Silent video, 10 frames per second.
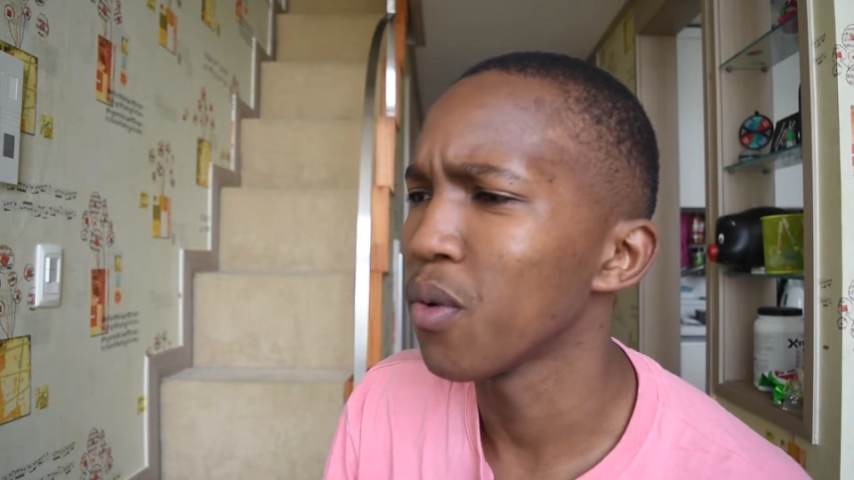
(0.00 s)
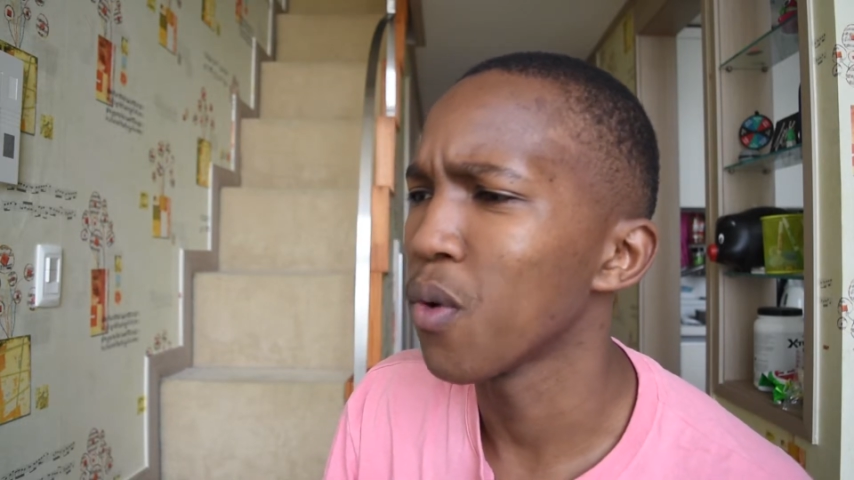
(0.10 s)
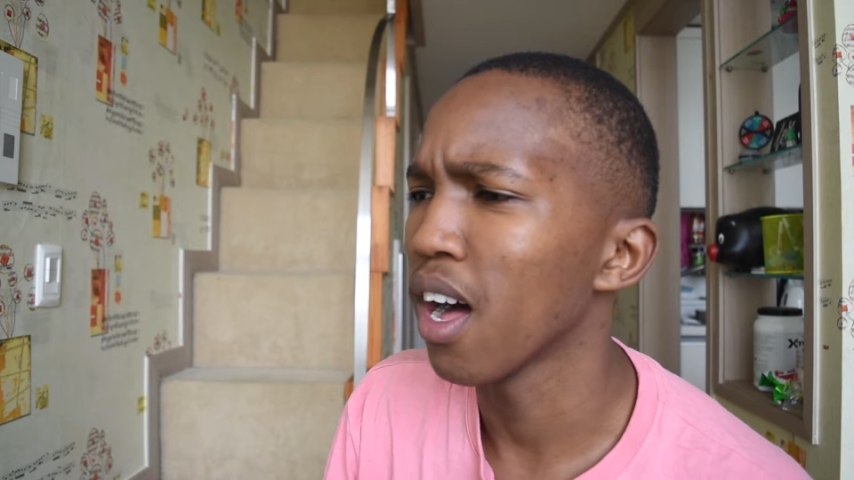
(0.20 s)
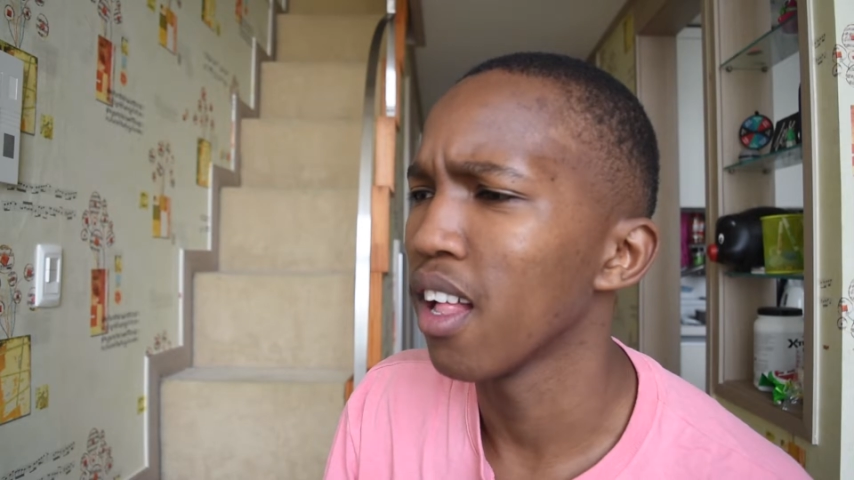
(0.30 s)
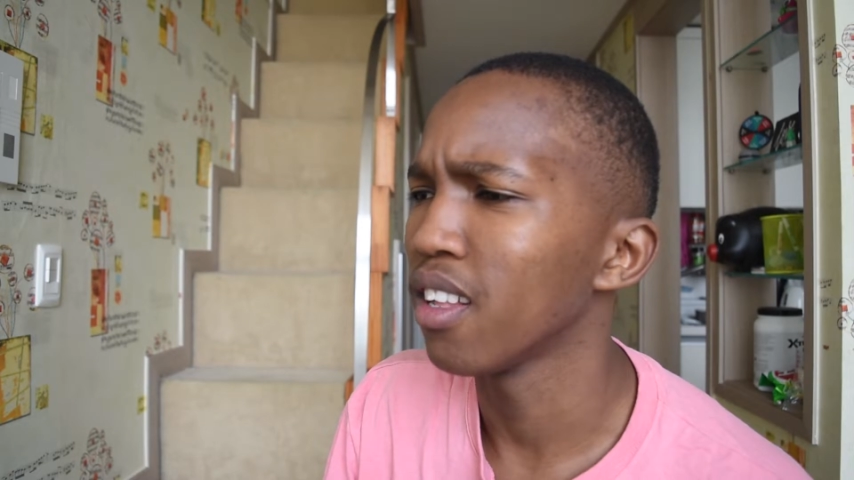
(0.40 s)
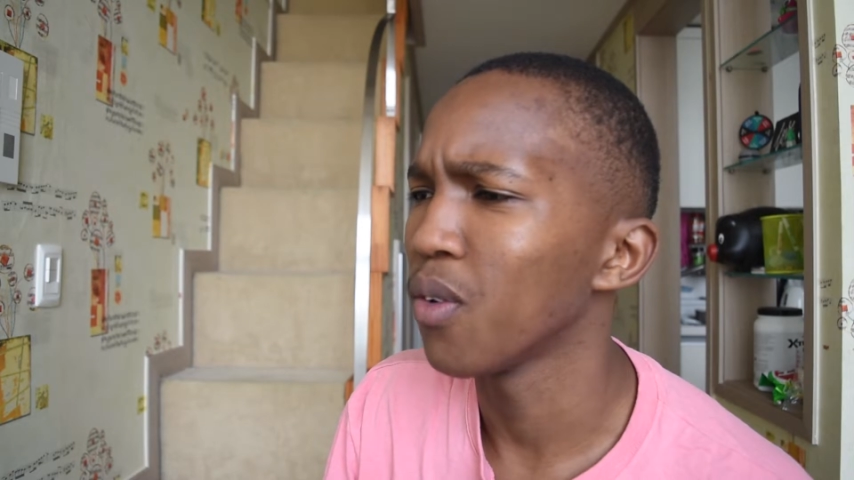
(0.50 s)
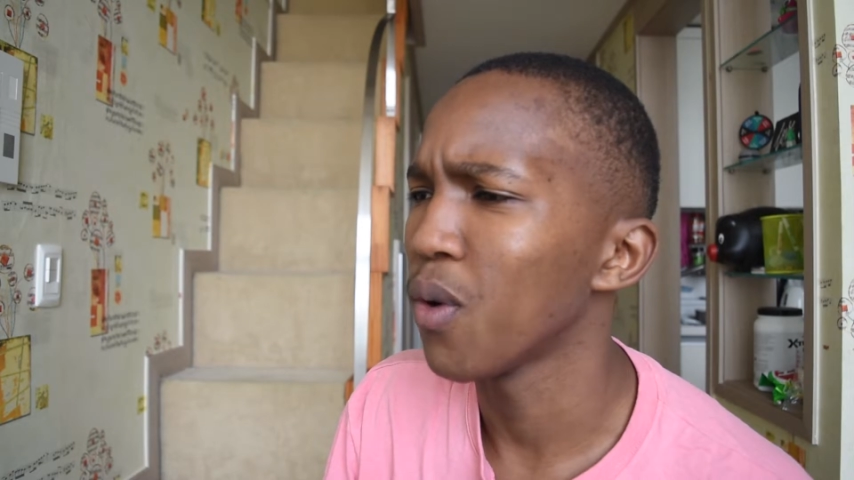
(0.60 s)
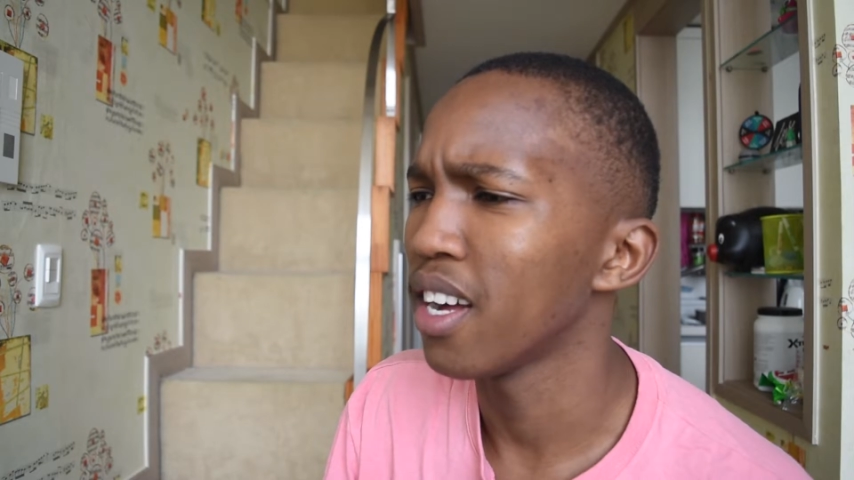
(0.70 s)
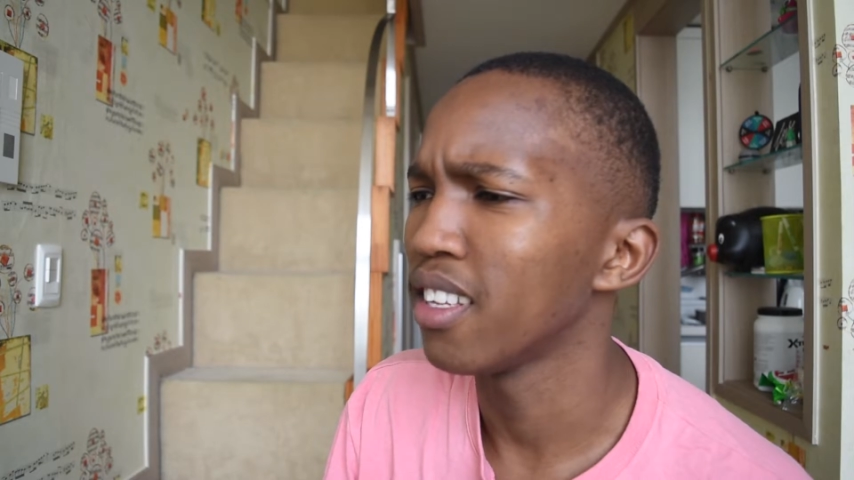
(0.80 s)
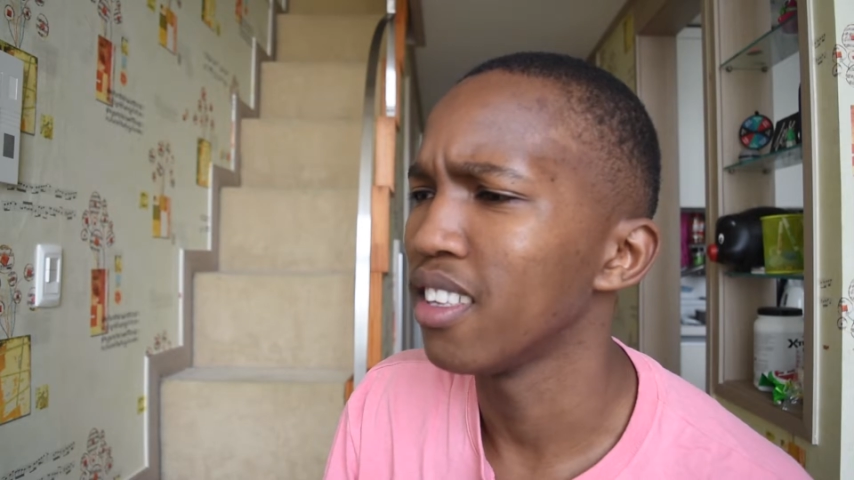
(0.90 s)

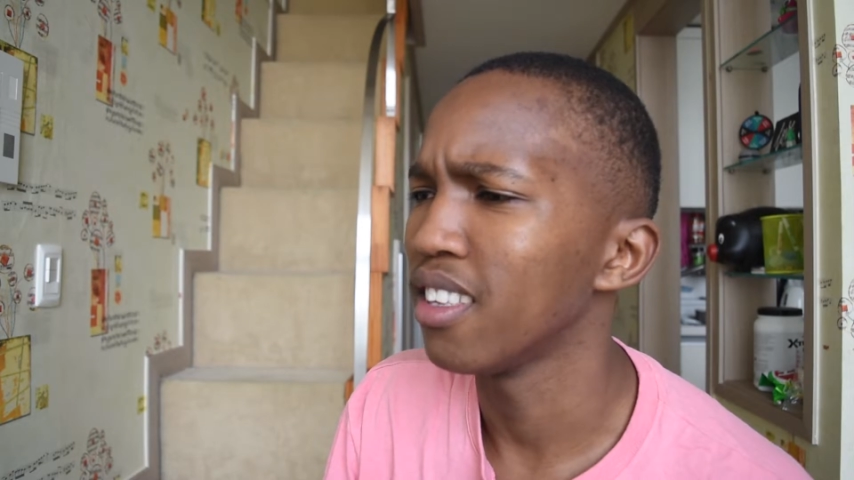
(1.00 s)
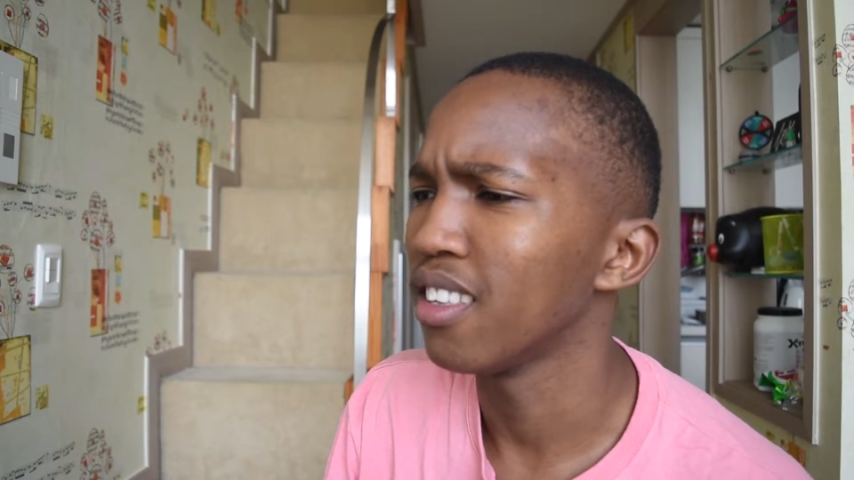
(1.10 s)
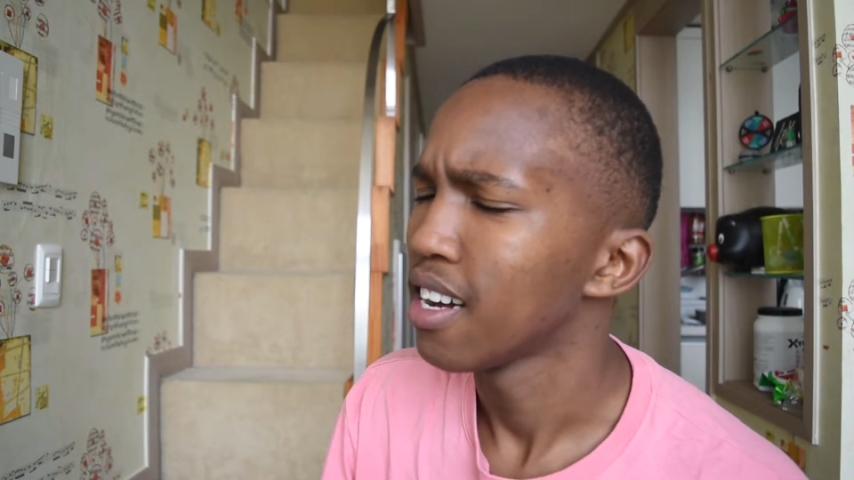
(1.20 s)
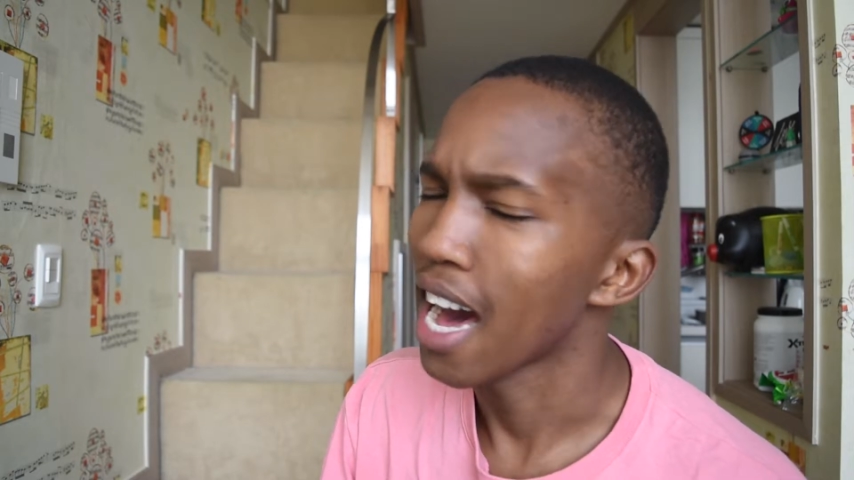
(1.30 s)
1lls.